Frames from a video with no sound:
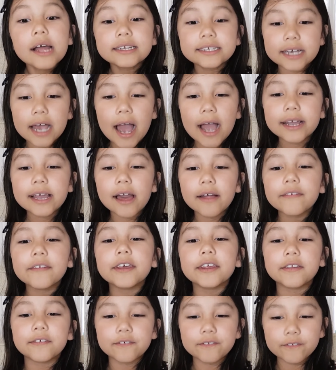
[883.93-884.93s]
Tag out
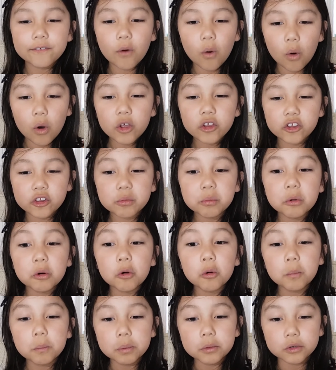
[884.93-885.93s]
these four
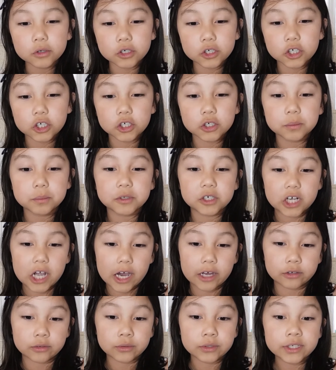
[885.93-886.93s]
small booktube
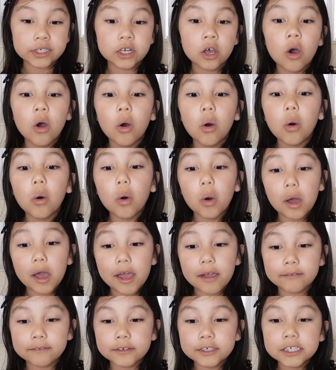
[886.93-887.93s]
channels or
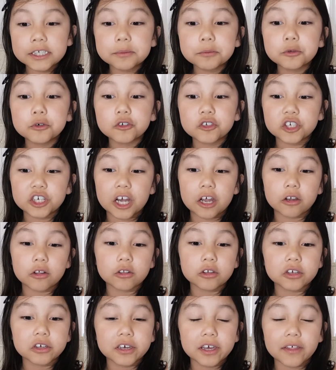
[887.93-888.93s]
every small channel
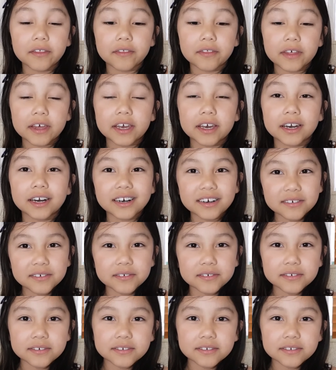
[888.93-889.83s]
you can think of.